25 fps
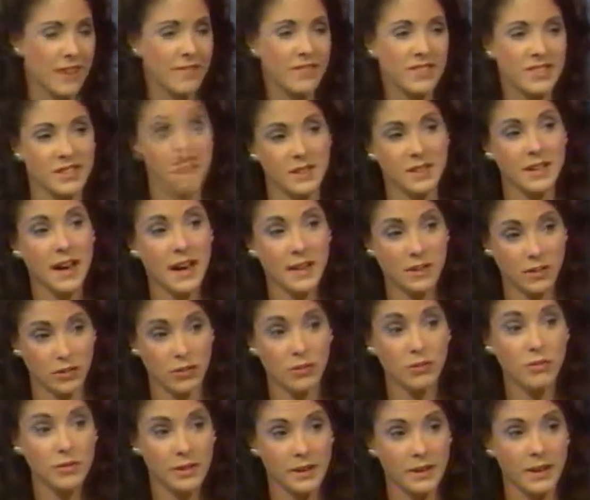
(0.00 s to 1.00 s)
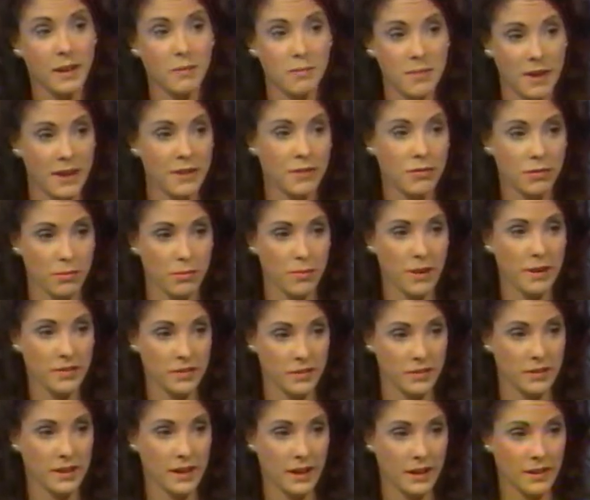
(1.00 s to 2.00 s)
I was obviously not doing a
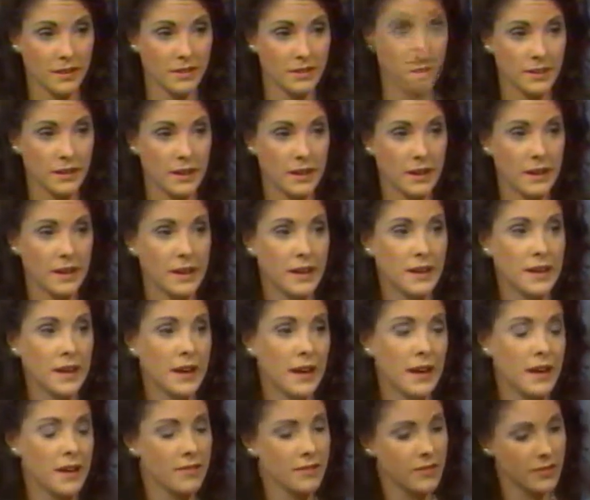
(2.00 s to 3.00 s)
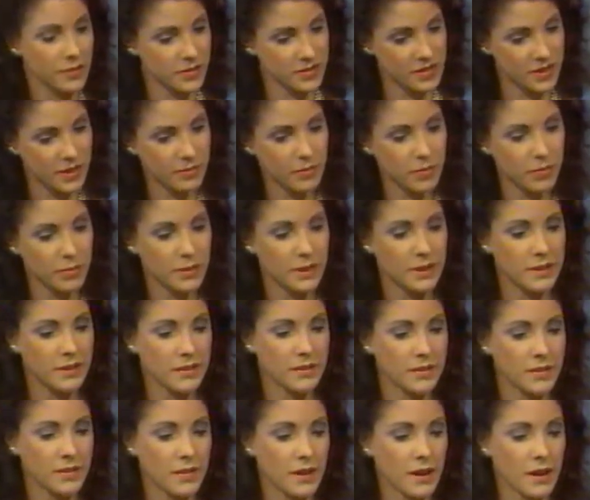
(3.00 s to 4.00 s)
manual muscle test for
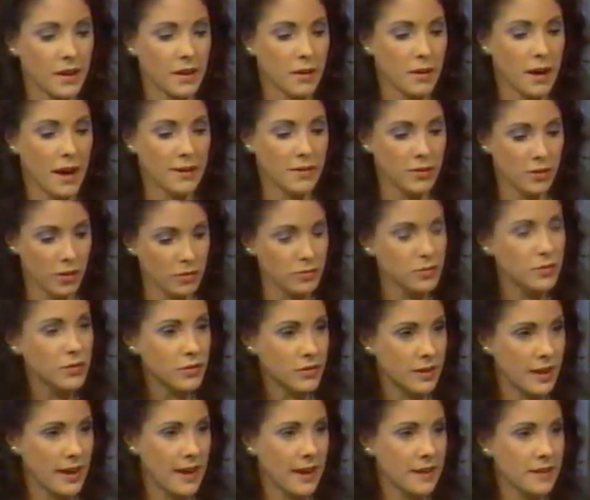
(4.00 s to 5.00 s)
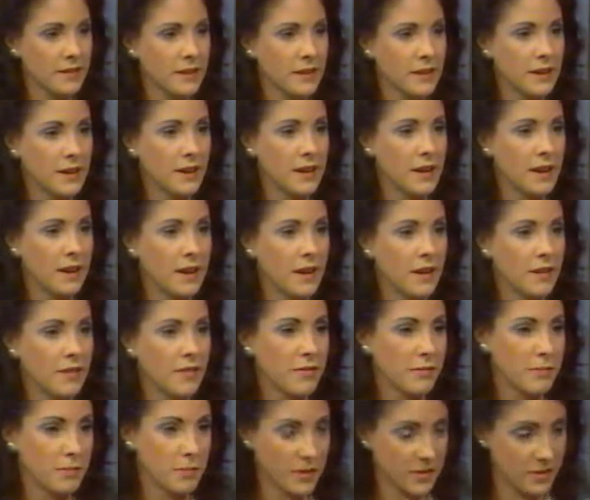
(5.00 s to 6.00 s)
several reasons. I don't do that.
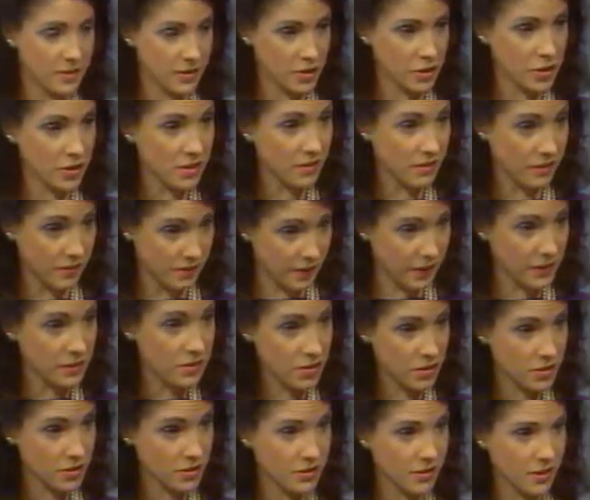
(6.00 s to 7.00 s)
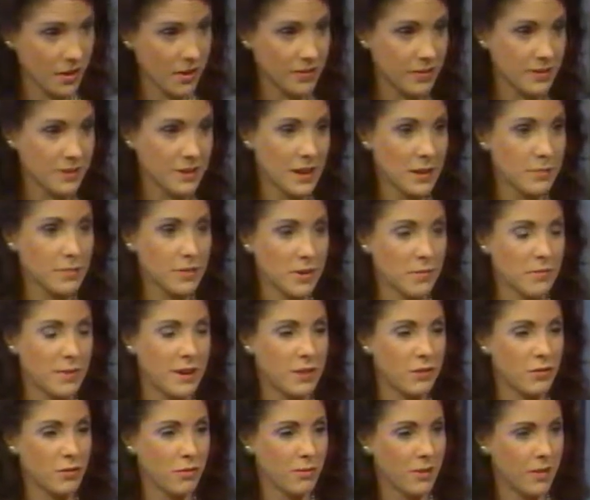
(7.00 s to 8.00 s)
Position of function,
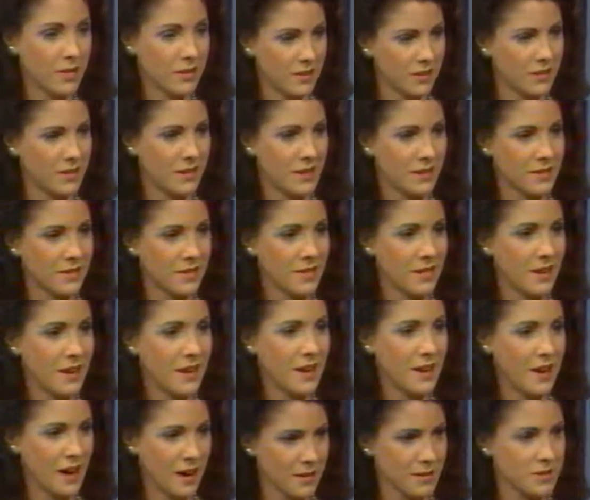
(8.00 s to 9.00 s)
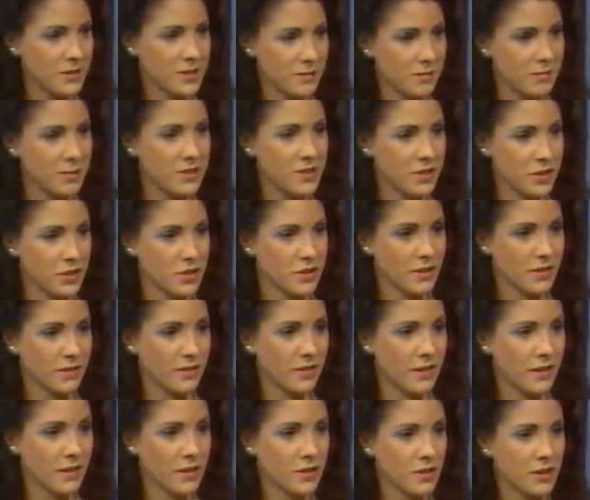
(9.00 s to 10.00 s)
oftentimes our manual muscle tests aren't in
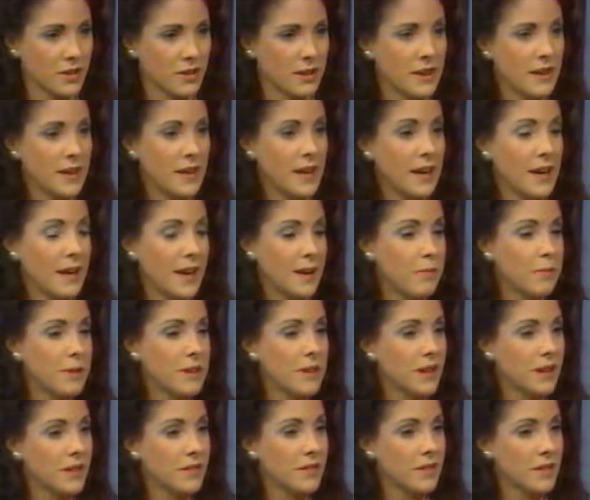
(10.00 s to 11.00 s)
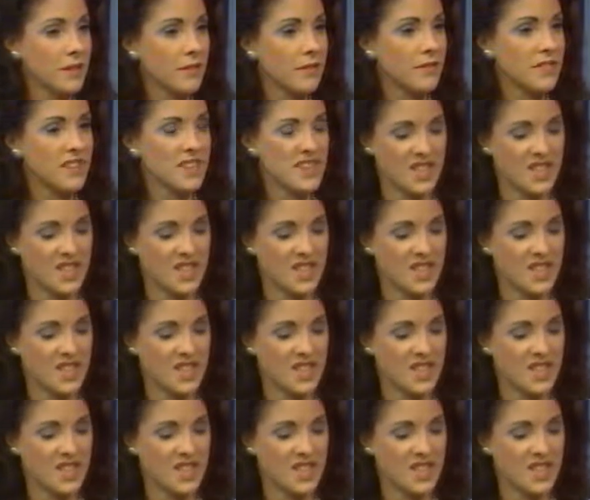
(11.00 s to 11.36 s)
position of function, and because